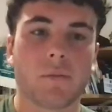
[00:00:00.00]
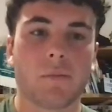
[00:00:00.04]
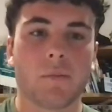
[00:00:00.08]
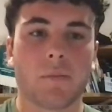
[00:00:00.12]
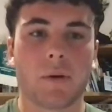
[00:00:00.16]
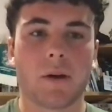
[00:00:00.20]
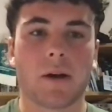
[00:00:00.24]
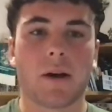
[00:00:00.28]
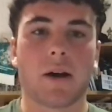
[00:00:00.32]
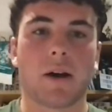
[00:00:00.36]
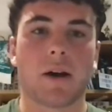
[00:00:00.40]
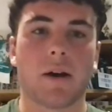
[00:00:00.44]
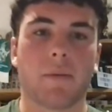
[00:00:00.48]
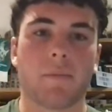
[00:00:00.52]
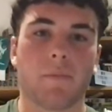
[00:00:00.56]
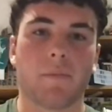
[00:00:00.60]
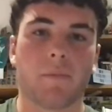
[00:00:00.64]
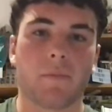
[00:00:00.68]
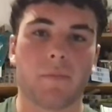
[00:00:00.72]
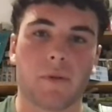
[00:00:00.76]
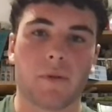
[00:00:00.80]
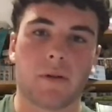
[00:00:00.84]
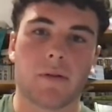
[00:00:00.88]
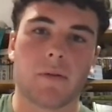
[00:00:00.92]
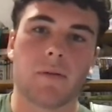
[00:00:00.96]
But
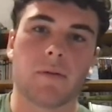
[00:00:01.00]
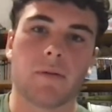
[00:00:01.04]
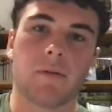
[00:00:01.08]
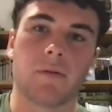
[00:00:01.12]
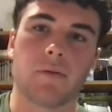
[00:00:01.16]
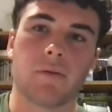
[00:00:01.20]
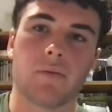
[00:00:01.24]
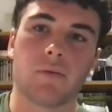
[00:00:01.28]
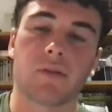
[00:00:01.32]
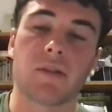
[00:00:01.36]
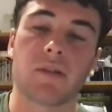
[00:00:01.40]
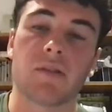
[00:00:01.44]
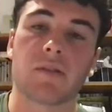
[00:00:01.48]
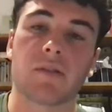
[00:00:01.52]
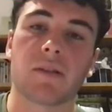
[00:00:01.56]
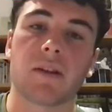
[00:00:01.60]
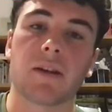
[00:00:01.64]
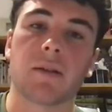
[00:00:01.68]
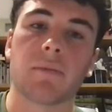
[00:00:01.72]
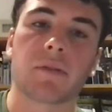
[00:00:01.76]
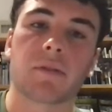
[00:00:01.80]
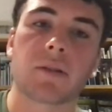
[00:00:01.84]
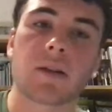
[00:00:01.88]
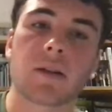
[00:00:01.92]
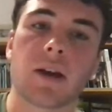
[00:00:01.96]
since
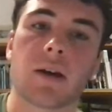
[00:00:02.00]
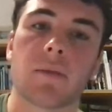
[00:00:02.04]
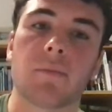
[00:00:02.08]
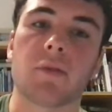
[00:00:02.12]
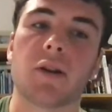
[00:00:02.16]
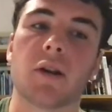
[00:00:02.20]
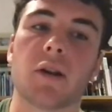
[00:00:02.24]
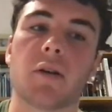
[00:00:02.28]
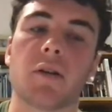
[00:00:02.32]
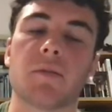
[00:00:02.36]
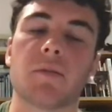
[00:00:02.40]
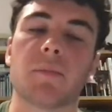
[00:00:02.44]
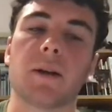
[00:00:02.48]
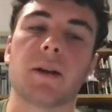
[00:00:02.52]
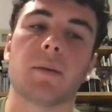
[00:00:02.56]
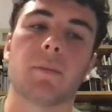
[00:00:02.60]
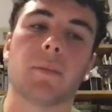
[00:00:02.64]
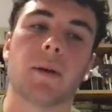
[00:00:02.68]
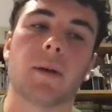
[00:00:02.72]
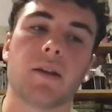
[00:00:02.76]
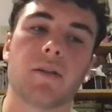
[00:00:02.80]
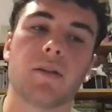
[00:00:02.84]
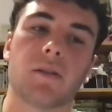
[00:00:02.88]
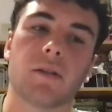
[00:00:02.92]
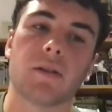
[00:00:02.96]
Denham's come, he's been
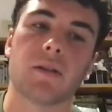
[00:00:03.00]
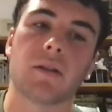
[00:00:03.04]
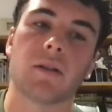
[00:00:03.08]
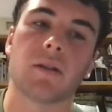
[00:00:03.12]
amazing.